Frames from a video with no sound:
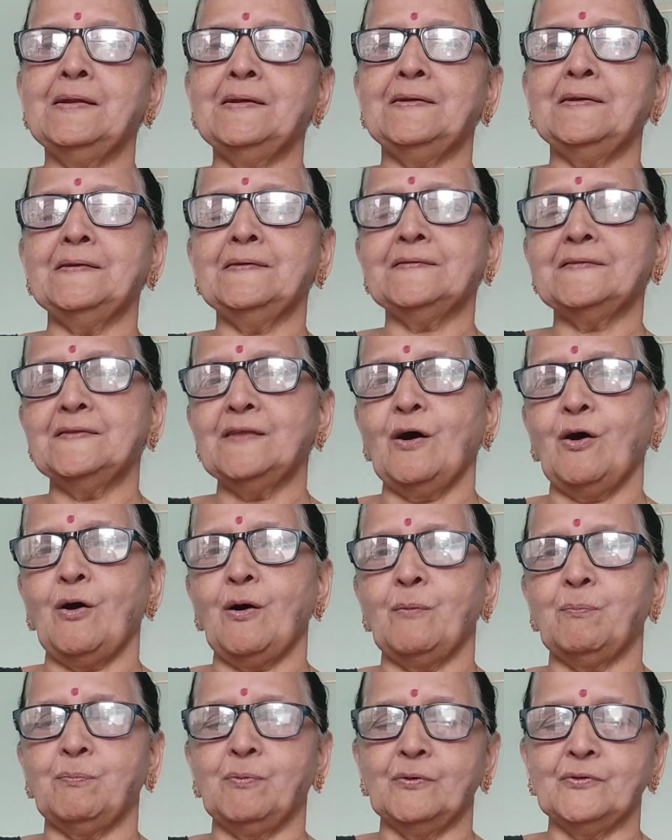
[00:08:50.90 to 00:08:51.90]
It is the
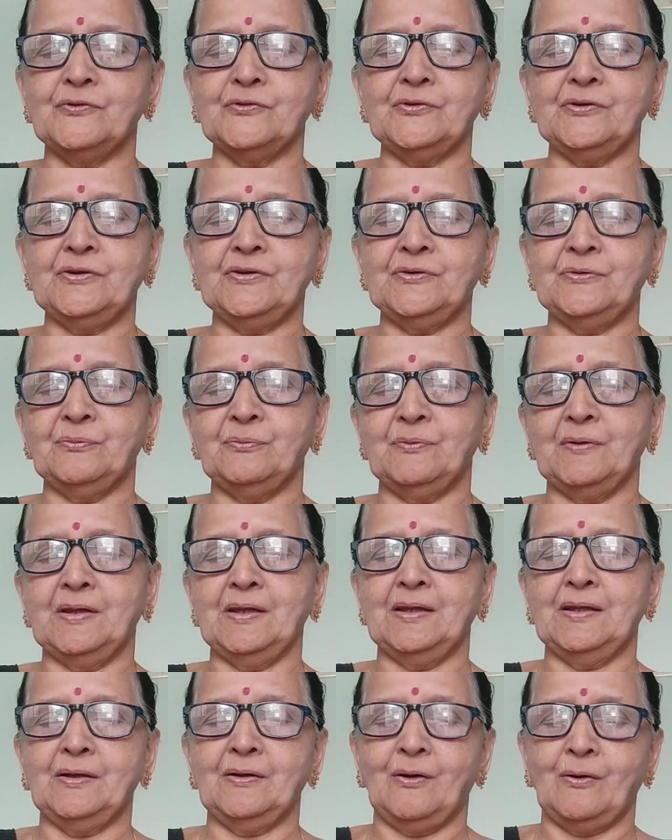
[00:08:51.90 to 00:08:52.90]
opposite
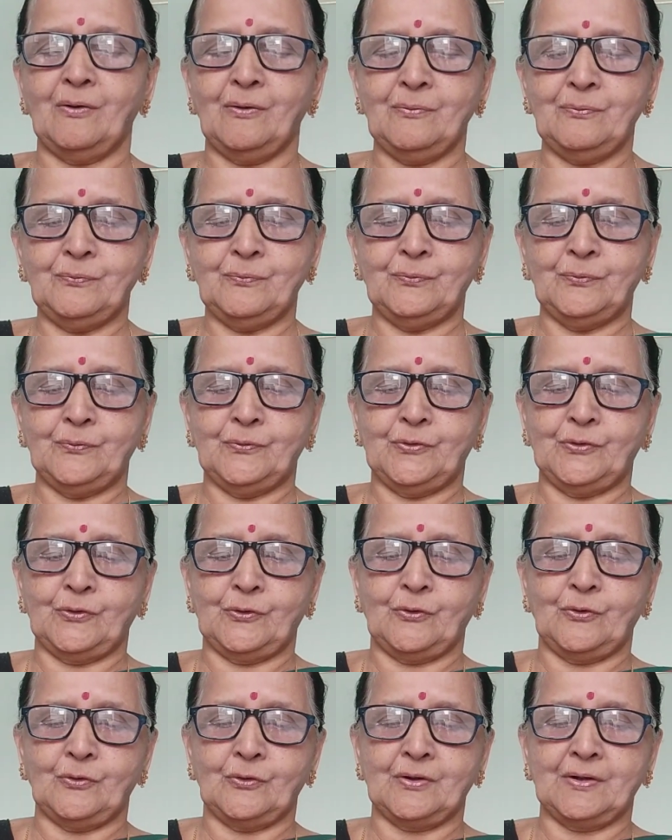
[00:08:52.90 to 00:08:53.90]
way of
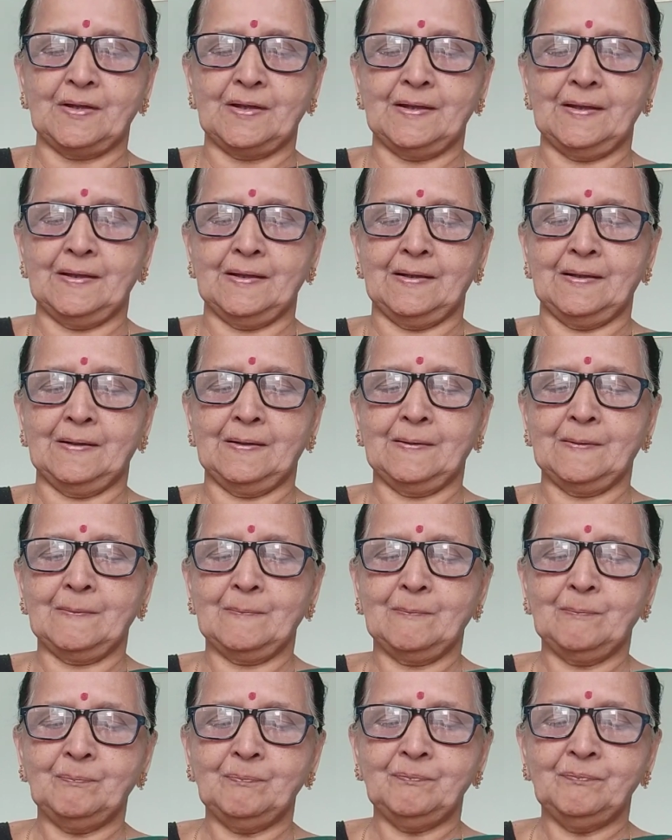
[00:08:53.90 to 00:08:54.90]
talking.
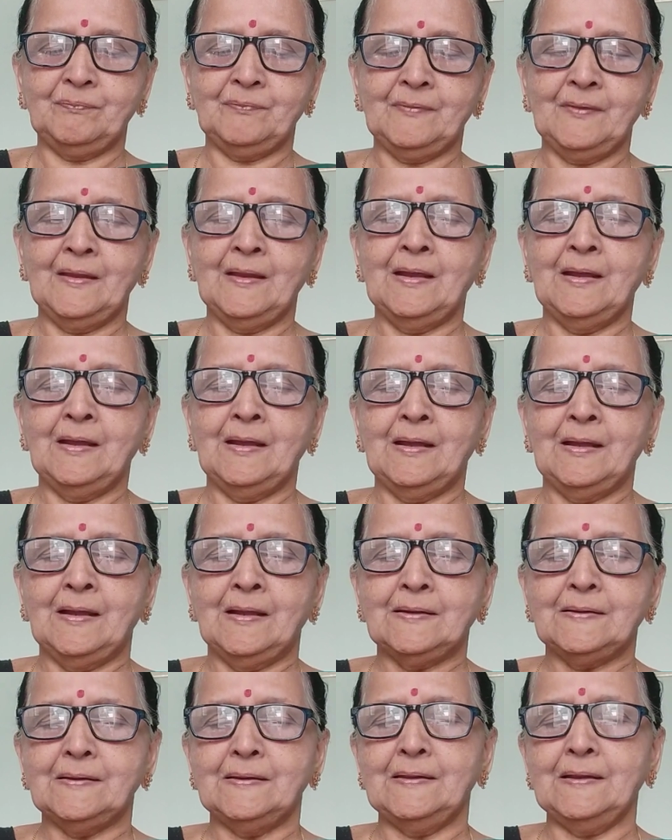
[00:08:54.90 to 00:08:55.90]

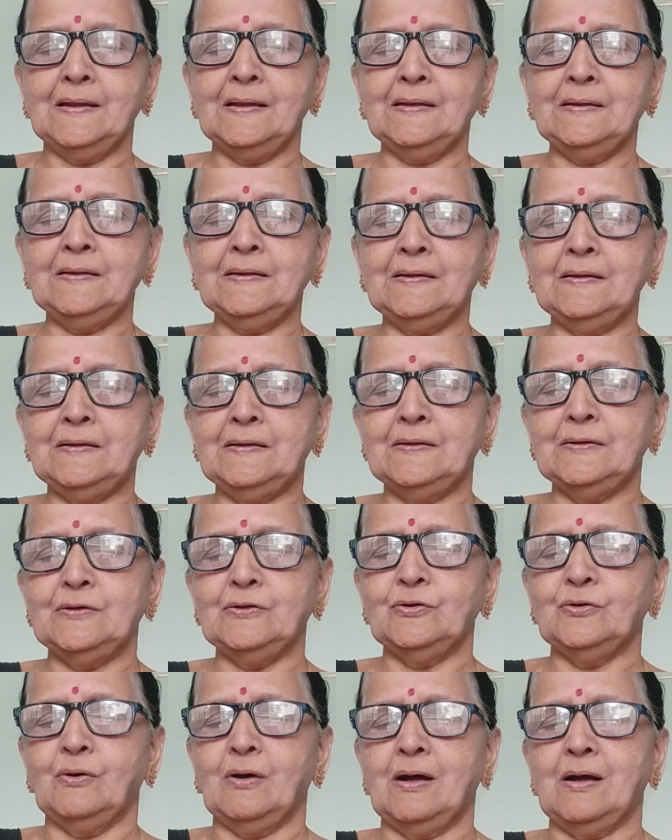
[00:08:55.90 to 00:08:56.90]
Then
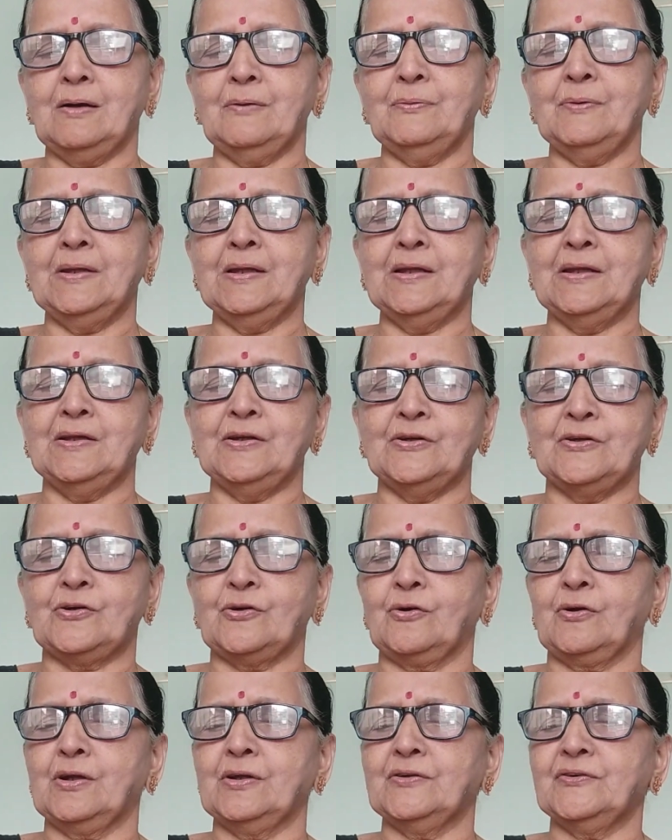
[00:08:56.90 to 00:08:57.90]
you are having
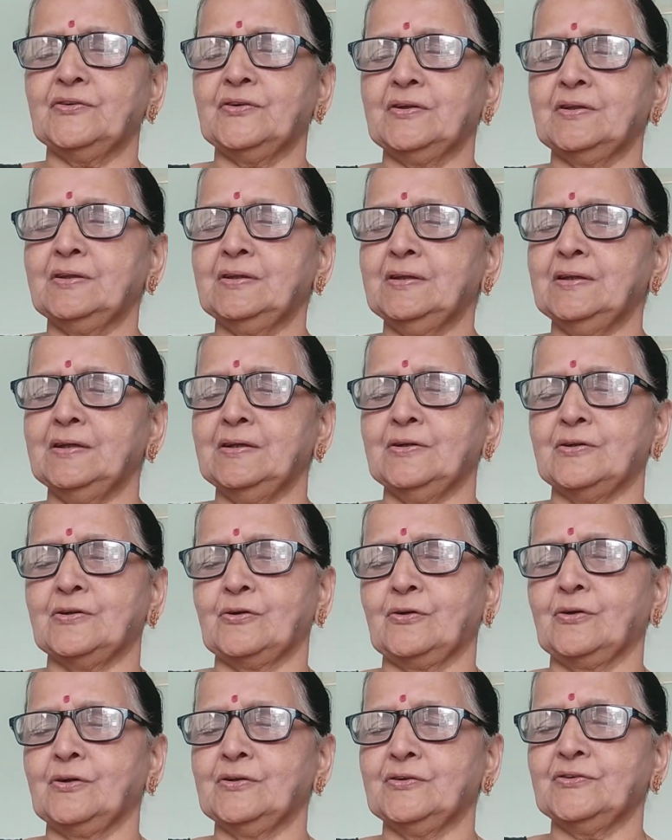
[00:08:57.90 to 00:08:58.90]
interrogation.
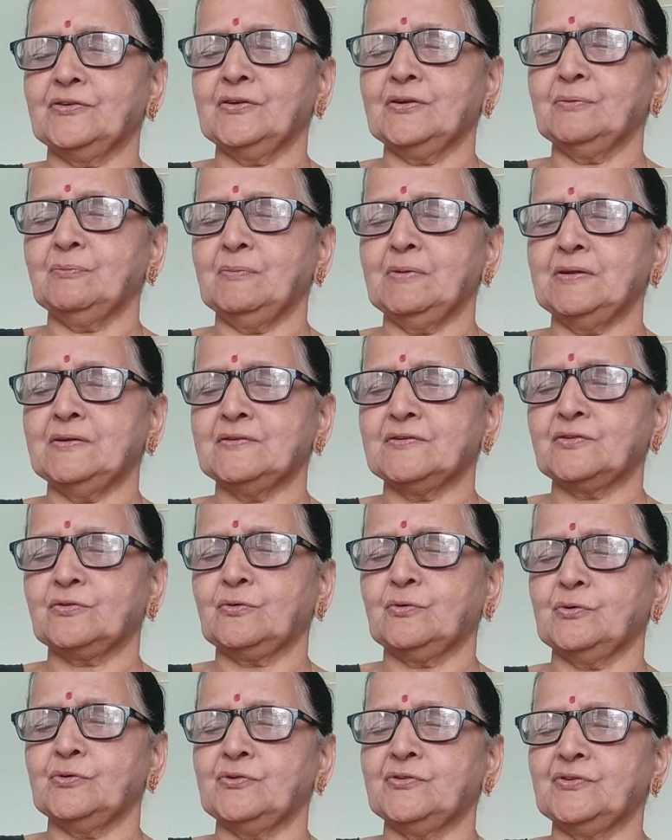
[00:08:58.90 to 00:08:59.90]
Interrogation means
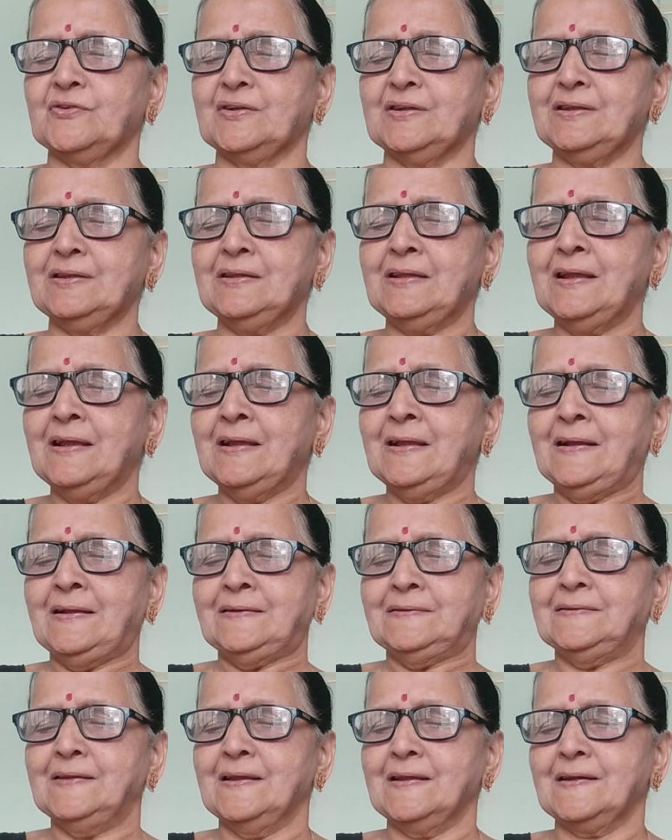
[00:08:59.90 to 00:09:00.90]
question.
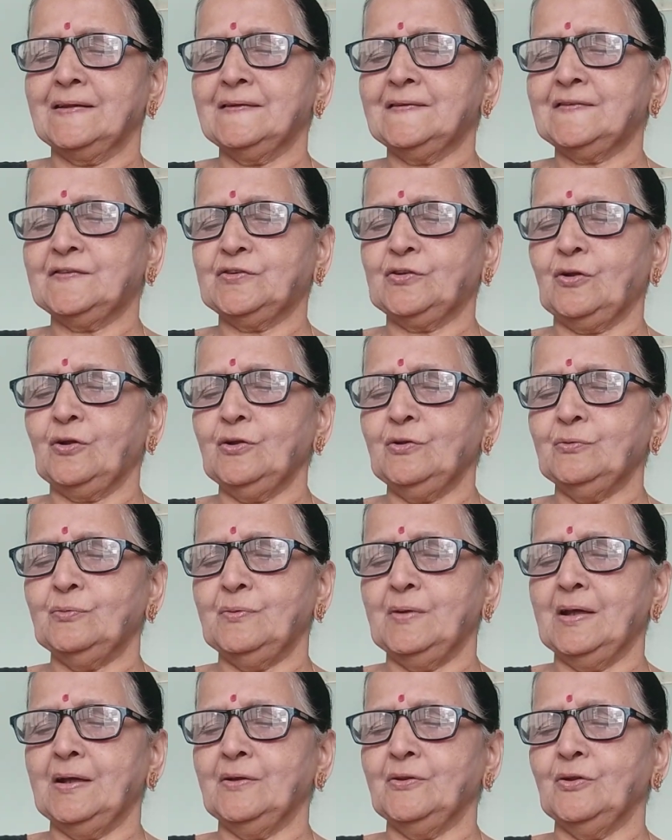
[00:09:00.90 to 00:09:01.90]
The rest all
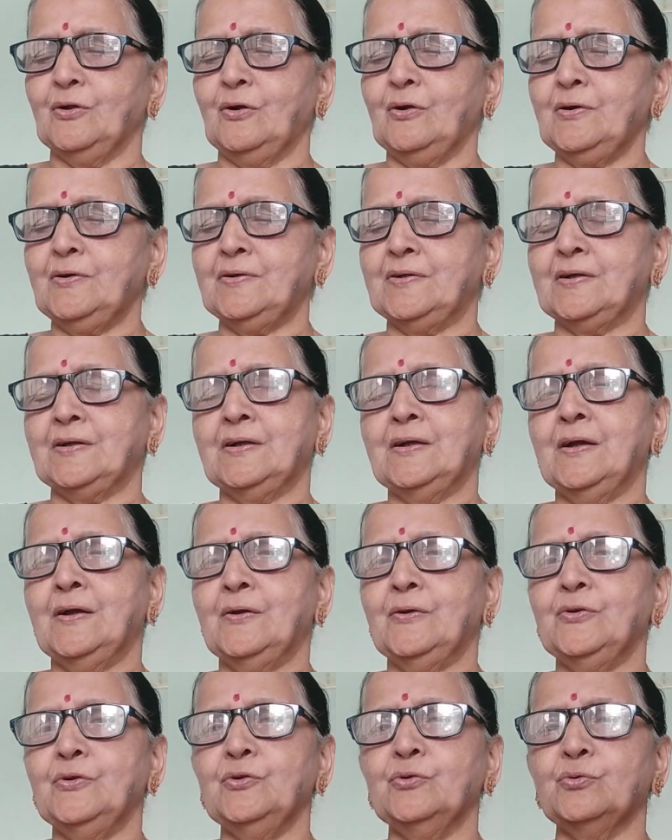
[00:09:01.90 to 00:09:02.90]
we are not
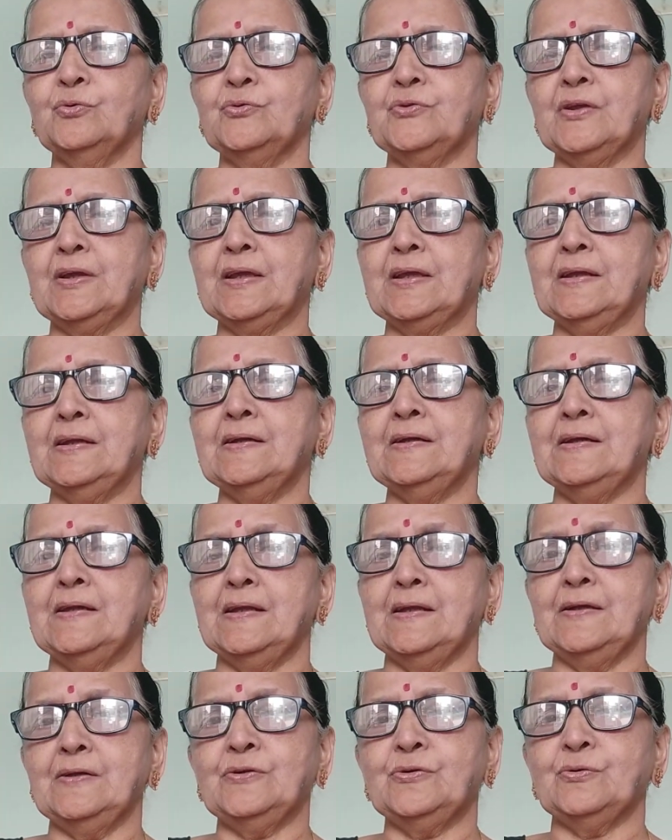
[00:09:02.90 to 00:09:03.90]
using in
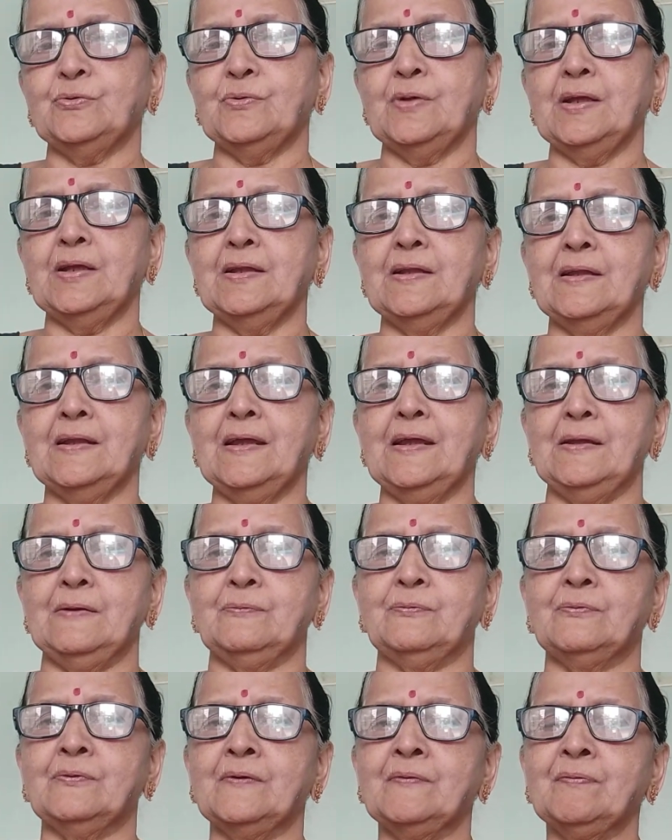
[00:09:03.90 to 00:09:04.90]
day to day life.